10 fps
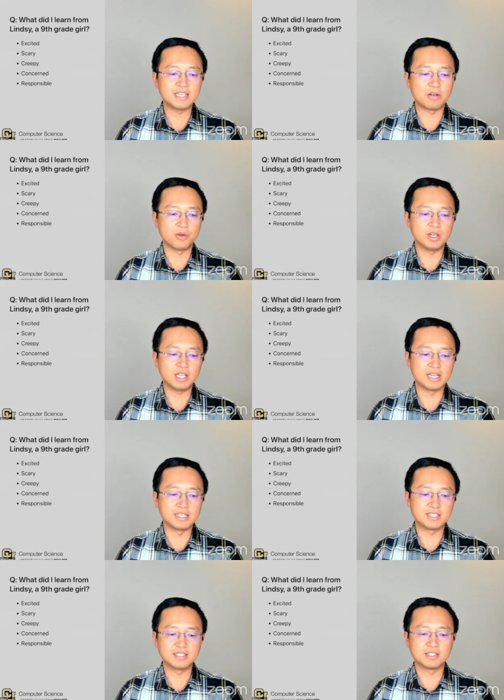I
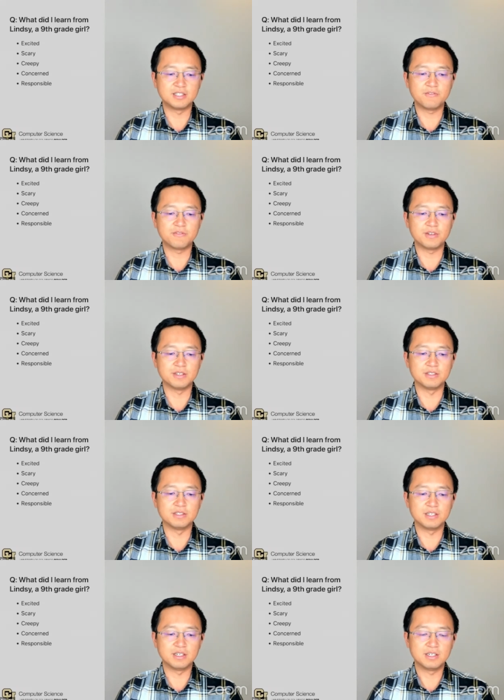realized there's a different
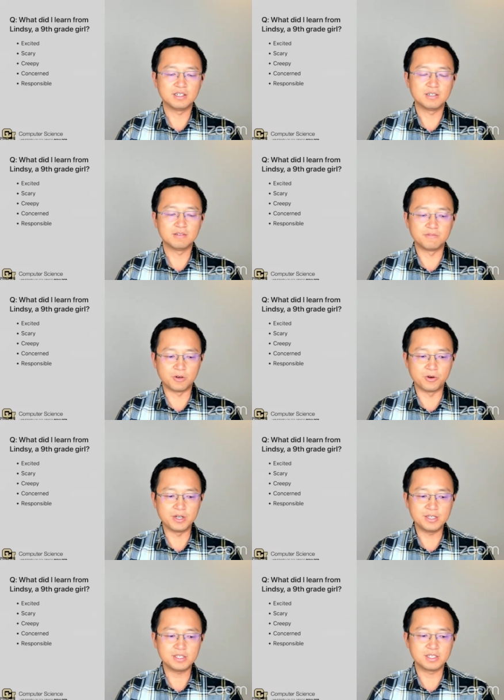
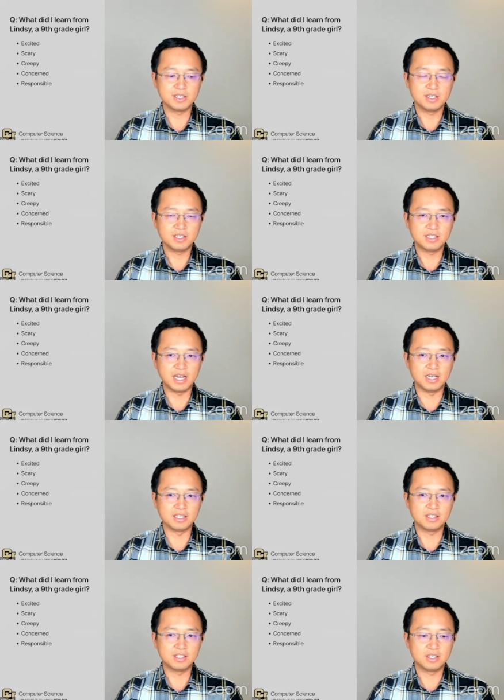voice that